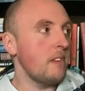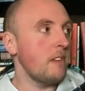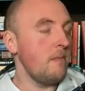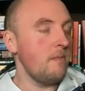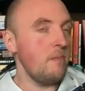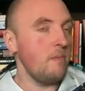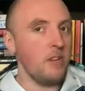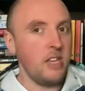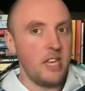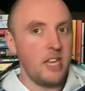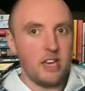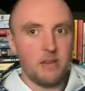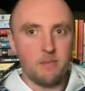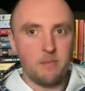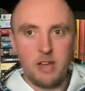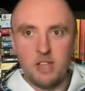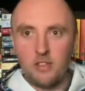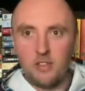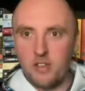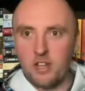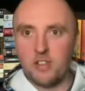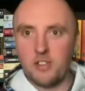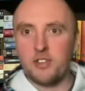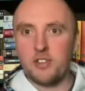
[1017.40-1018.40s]
But yeah, my
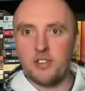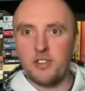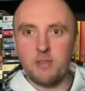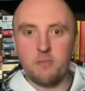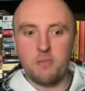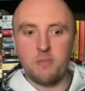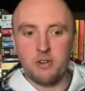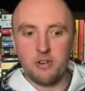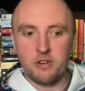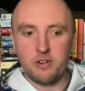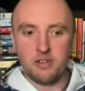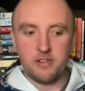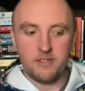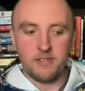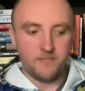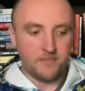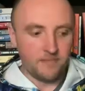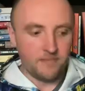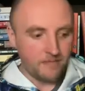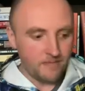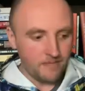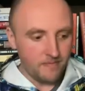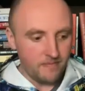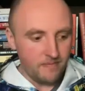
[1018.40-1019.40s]
thoughts on the book,
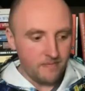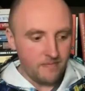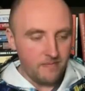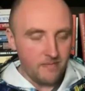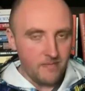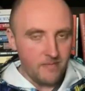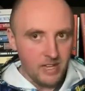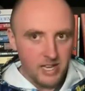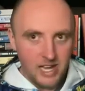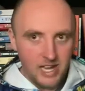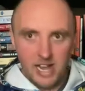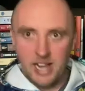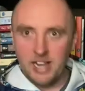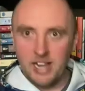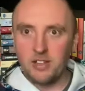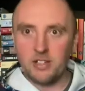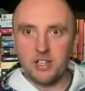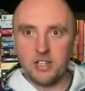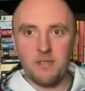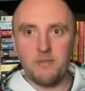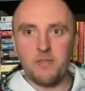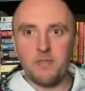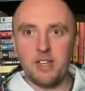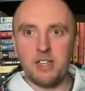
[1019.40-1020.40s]
I
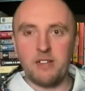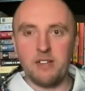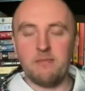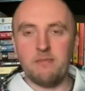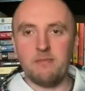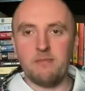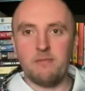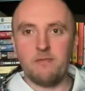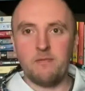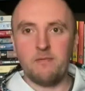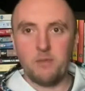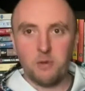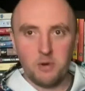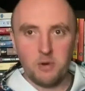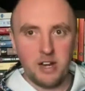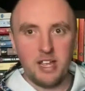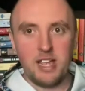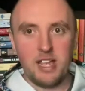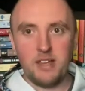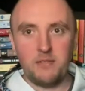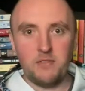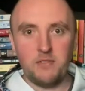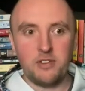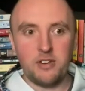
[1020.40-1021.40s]
love it.
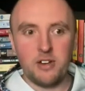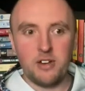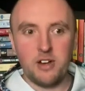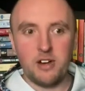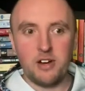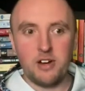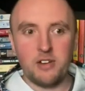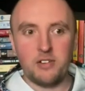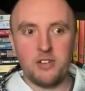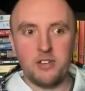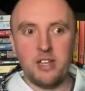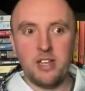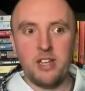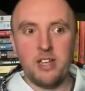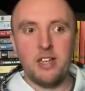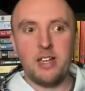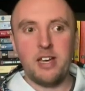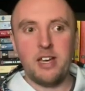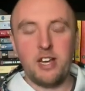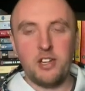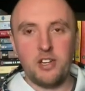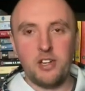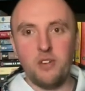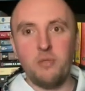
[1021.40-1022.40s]
4.5 stars.
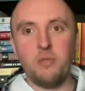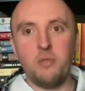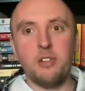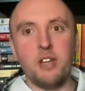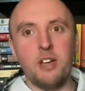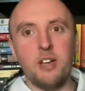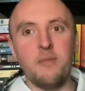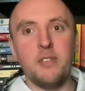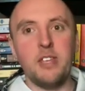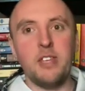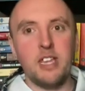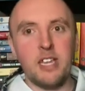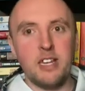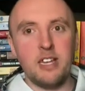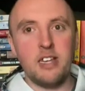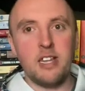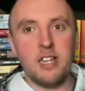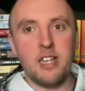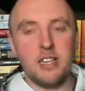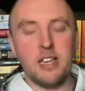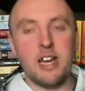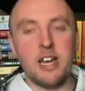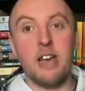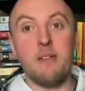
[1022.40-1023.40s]
I don't love the
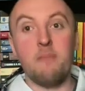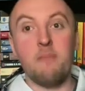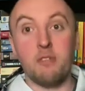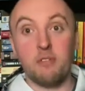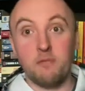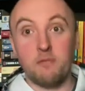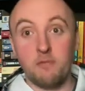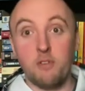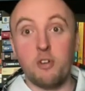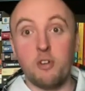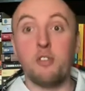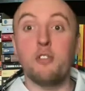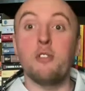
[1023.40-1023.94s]
ending. I prefer